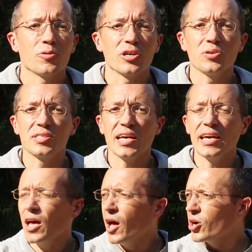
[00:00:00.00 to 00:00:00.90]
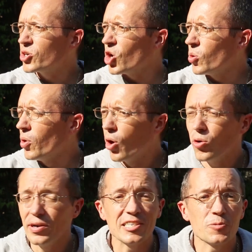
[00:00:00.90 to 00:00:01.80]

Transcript: When you say, Come, Holy